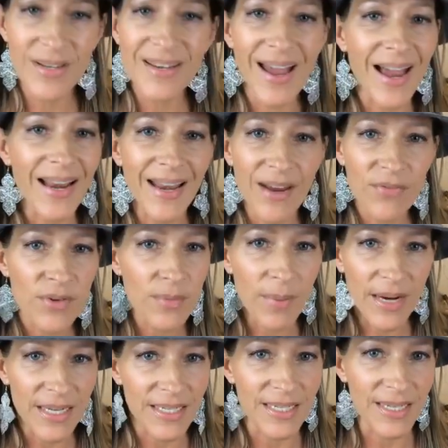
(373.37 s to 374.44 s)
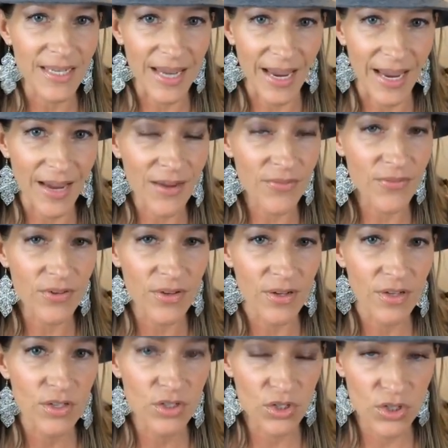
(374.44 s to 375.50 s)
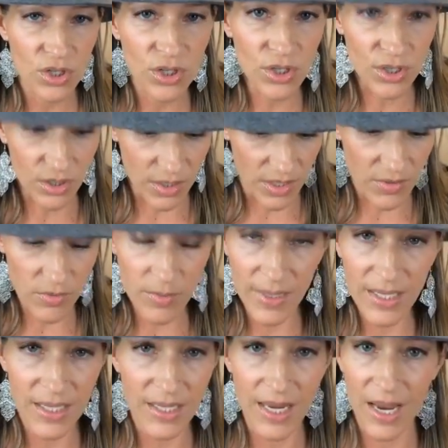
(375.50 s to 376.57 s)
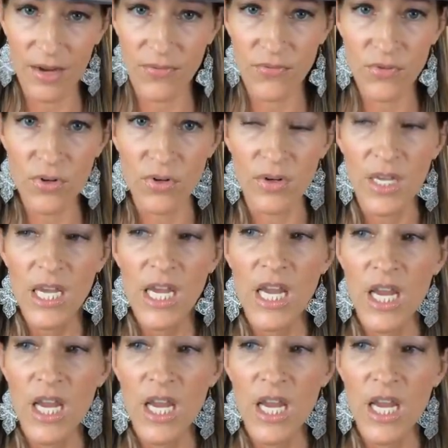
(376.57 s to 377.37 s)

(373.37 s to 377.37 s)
not everybody can have sugar. Not everybody can have fruit.